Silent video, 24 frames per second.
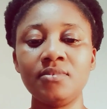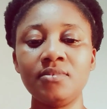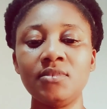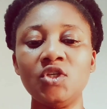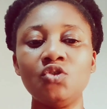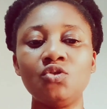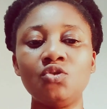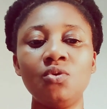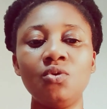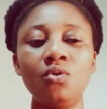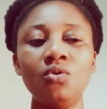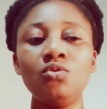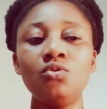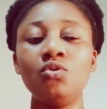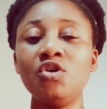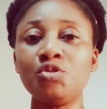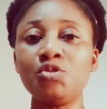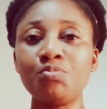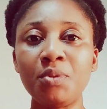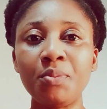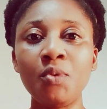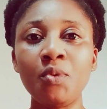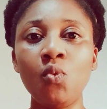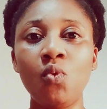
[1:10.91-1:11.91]
So those
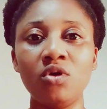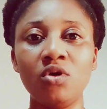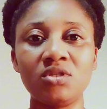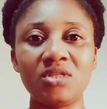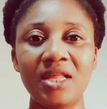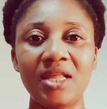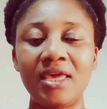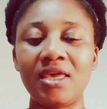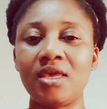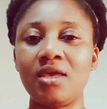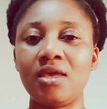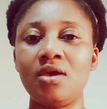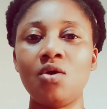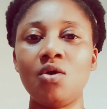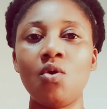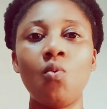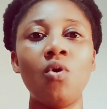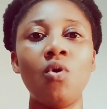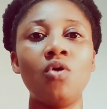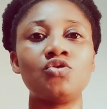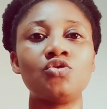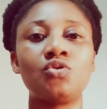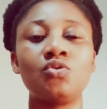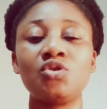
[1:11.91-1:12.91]
people
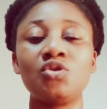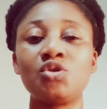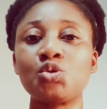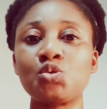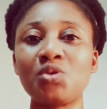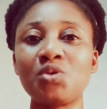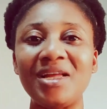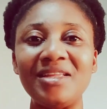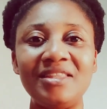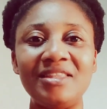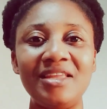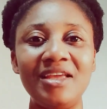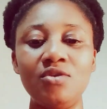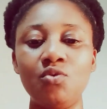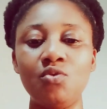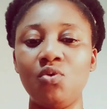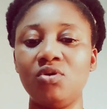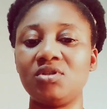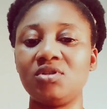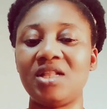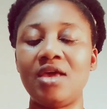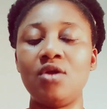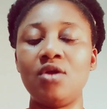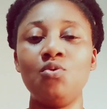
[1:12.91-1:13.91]
was so stranded,
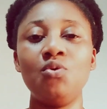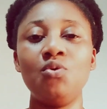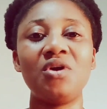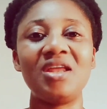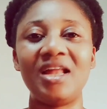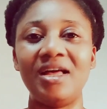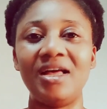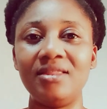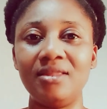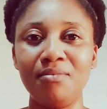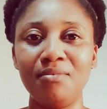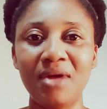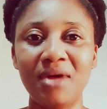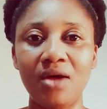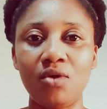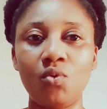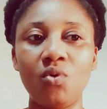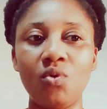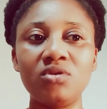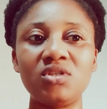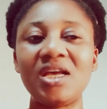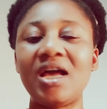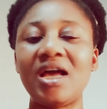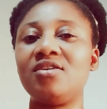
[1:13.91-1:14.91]
was like looking at the man.
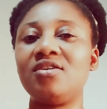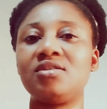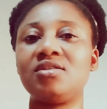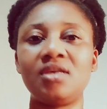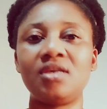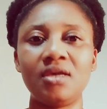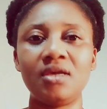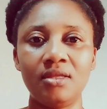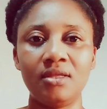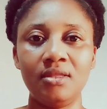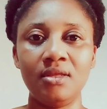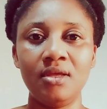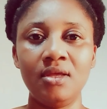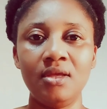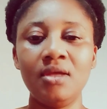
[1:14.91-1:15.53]
What are you saying?